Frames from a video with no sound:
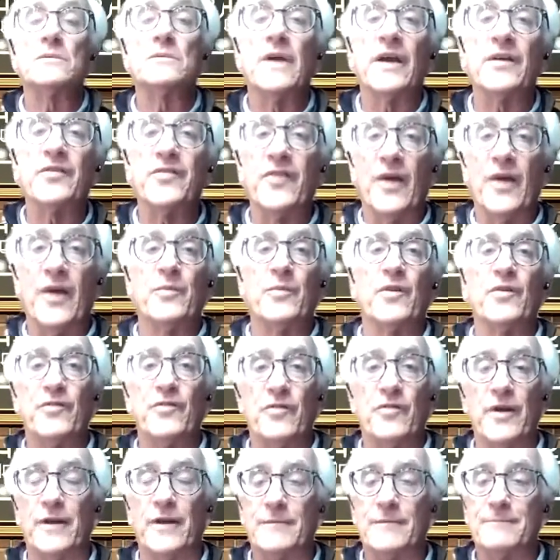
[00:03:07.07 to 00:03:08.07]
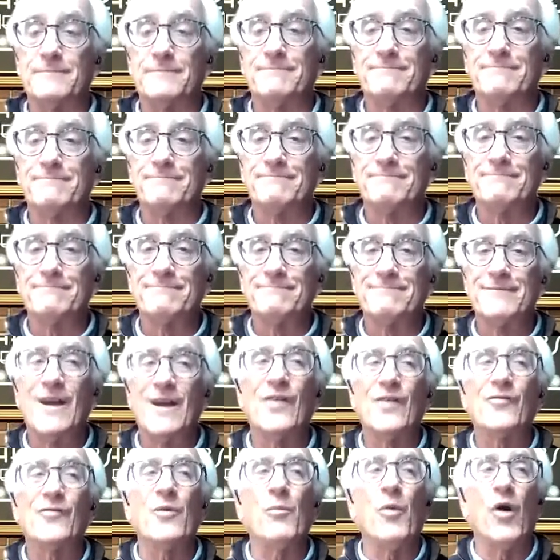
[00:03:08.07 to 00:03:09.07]
acceptance letter
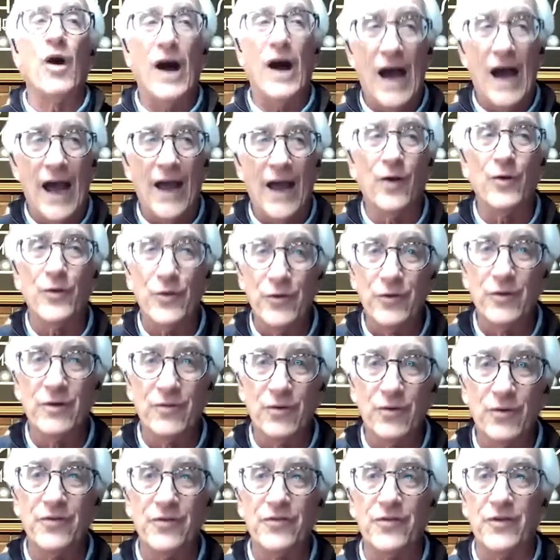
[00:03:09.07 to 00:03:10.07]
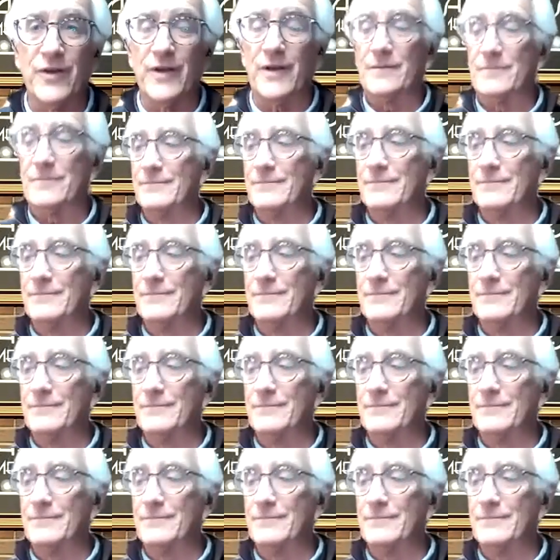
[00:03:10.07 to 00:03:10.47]
from Ohio University.